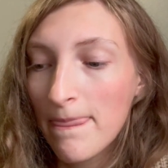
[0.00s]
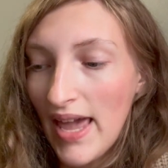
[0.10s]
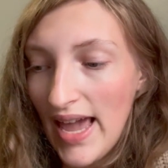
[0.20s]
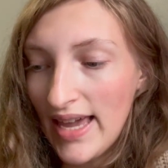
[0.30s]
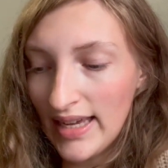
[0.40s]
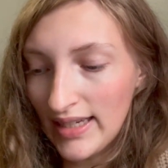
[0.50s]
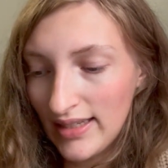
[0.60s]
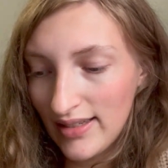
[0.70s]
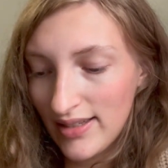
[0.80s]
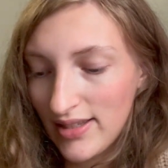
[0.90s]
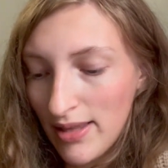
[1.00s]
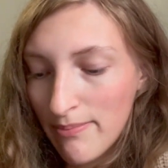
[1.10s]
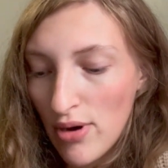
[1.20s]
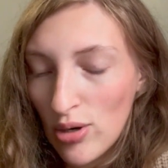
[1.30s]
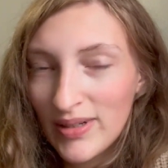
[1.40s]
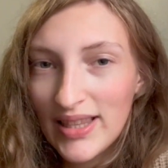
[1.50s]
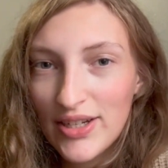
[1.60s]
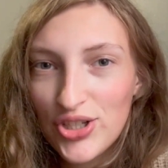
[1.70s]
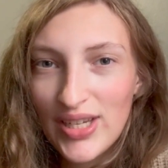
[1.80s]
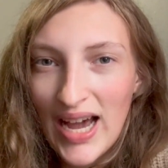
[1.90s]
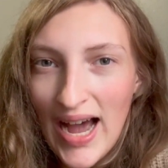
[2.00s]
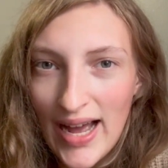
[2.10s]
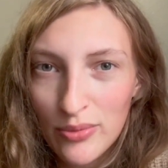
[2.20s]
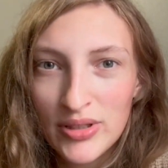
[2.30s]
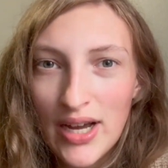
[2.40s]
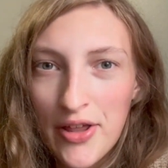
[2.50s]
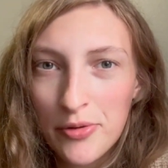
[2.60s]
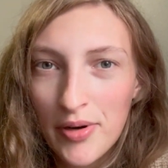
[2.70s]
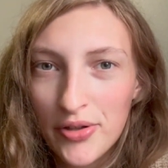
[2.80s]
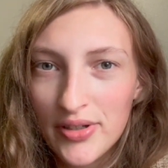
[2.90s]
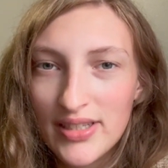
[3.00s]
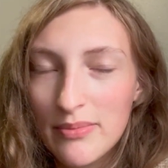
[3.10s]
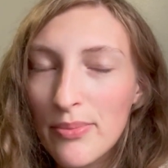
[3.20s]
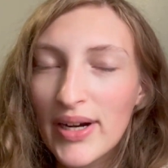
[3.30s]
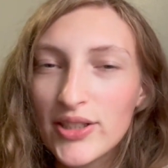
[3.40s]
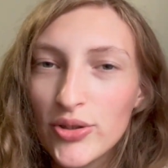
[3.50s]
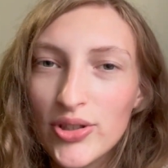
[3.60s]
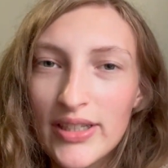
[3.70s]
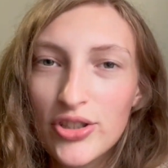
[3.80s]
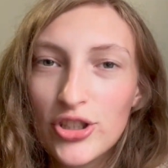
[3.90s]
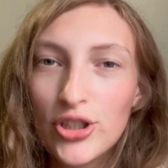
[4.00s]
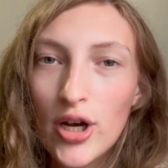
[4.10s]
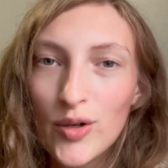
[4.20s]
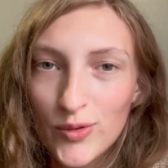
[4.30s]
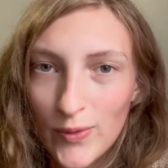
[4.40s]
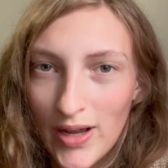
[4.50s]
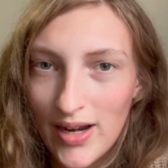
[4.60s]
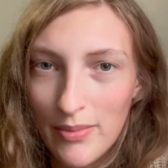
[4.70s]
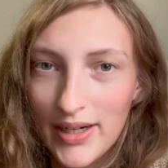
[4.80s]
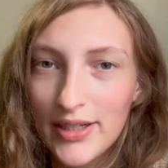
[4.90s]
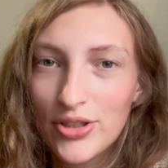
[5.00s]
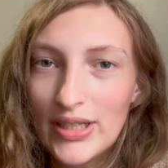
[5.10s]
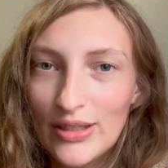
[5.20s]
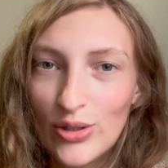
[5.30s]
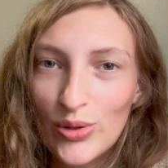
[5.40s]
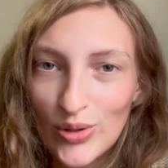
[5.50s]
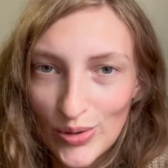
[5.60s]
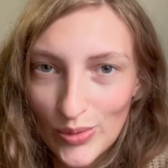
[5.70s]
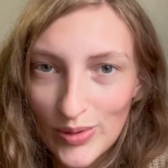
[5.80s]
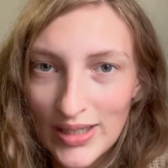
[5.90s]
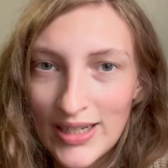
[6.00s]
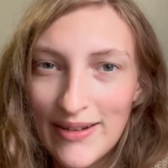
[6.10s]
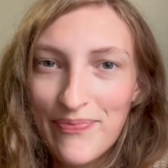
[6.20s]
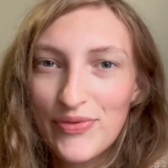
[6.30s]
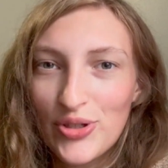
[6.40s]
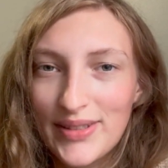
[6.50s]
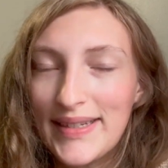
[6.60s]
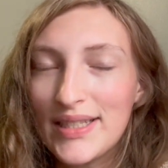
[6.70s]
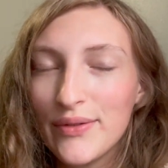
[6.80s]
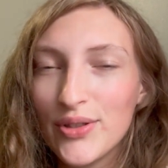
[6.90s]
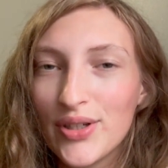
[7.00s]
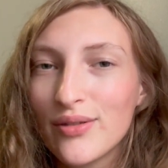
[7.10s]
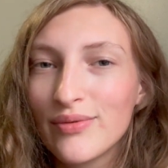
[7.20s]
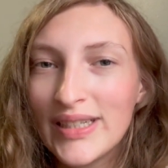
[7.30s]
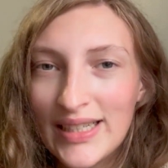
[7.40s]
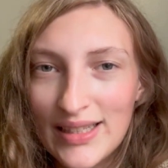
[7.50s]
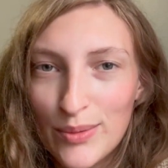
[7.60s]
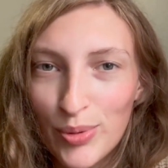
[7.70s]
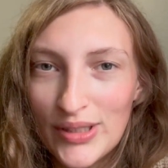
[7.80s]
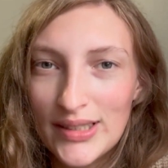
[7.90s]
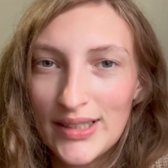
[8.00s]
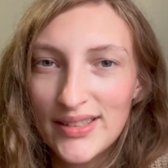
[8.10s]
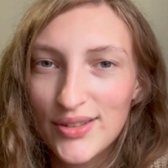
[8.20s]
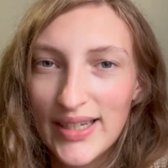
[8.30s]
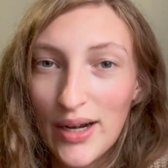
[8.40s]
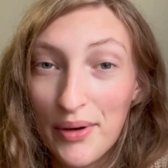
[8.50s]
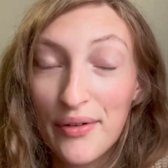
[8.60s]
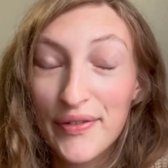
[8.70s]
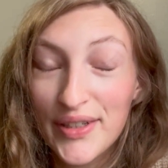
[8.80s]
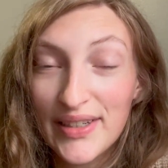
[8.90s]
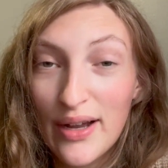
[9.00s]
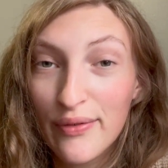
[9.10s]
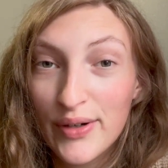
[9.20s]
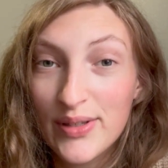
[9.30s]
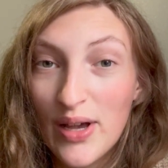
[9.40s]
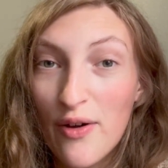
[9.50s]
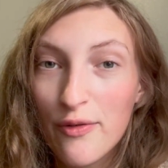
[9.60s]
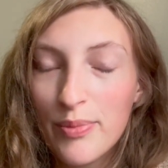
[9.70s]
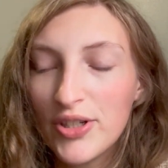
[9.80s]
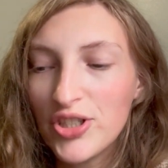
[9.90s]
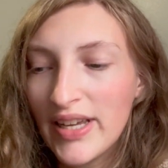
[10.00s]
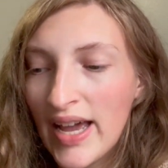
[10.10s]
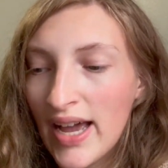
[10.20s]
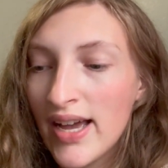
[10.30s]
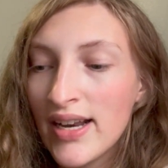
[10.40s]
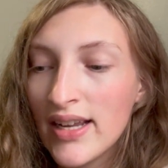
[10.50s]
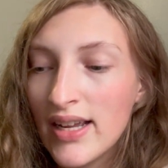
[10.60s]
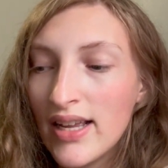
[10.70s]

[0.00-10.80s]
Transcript: And the moment that she had with the other brother, because remember I told you that she chose one, I'm not going to tell you who, just in case if you start reading this book series and you kind of want to figure it out for yourself, but she had